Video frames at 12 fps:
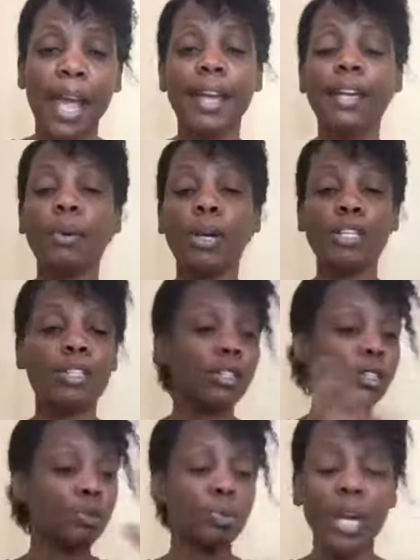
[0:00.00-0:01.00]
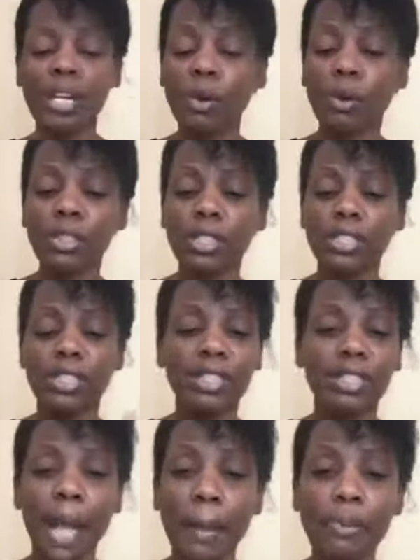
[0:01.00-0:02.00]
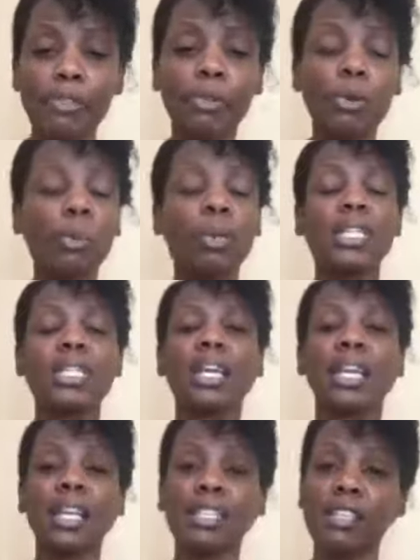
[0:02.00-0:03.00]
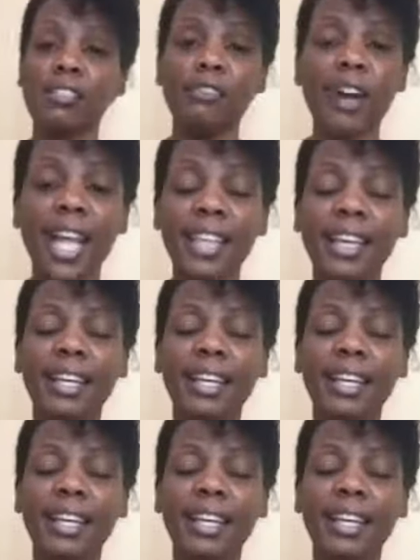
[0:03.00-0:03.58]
and he was spreading all the type of rumors against his father.